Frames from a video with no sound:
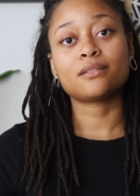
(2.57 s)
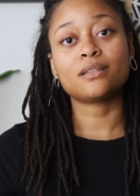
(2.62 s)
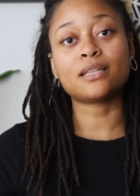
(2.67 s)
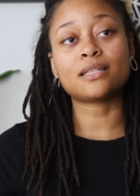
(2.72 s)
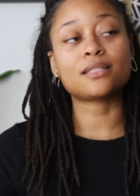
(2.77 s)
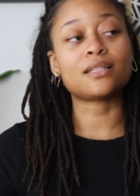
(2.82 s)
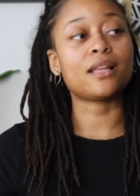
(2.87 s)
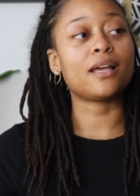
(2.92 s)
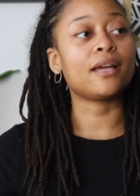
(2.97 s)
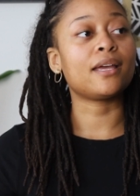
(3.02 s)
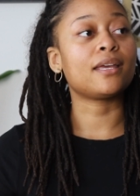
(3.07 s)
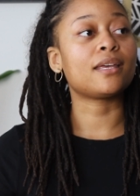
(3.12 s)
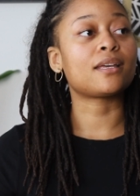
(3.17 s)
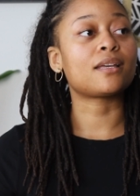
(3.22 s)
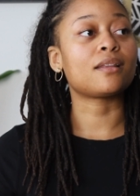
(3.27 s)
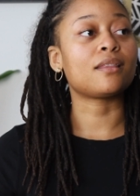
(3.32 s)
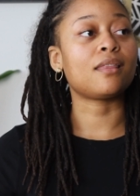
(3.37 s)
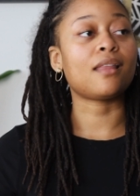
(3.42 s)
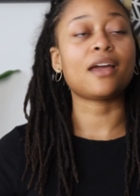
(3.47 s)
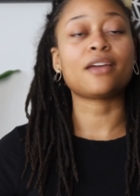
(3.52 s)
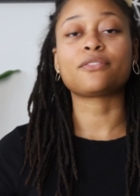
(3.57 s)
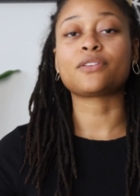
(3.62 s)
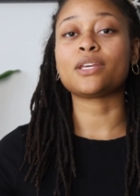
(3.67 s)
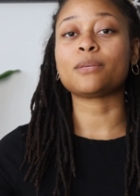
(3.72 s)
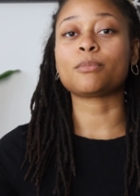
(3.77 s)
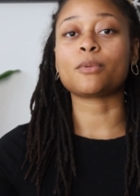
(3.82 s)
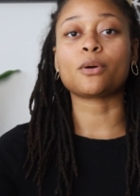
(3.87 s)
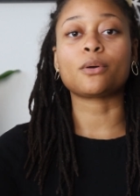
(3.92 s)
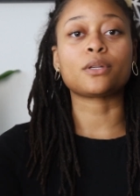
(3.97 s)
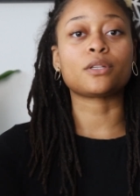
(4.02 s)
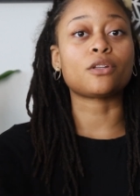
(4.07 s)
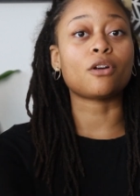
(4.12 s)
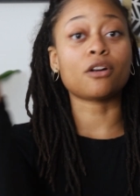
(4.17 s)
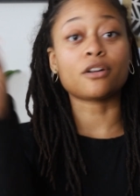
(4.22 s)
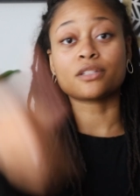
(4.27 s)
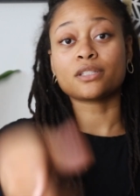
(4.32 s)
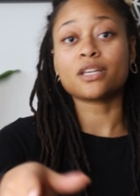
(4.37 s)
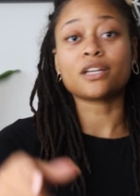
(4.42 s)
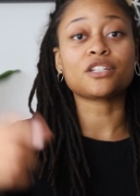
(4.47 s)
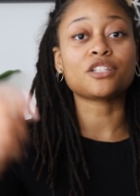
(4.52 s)
It's like life keeps throwing
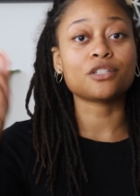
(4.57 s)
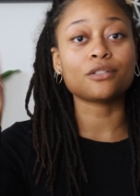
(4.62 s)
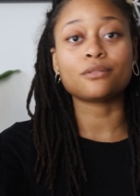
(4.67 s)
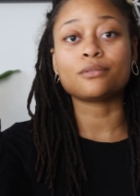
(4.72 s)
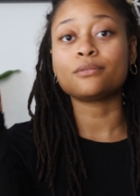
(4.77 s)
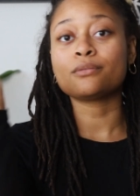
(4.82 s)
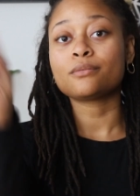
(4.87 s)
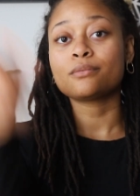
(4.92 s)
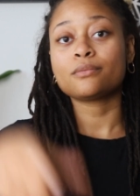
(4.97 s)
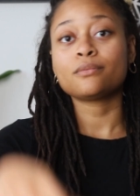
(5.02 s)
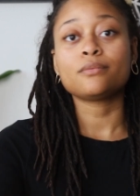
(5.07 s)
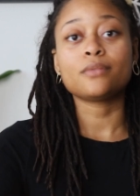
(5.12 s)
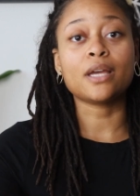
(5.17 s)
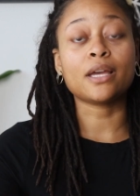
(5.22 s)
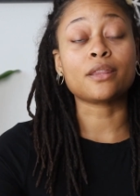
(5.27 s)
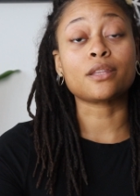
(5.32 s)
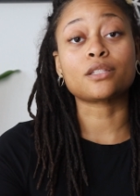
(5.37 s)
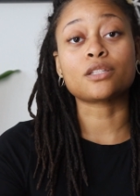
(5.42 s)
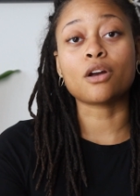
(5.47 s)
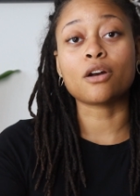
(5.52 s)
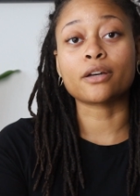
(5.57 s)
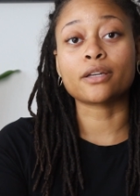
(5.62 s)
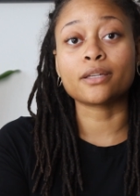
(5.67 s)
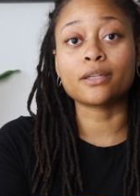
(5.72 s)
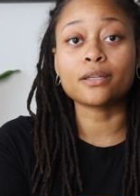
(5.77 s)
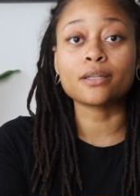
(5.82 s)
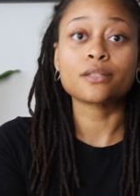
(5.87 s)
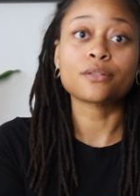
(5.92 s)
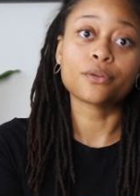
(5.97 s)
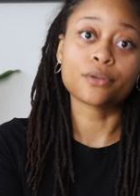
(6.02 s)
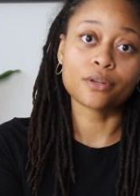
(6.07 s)
darts at you and the target is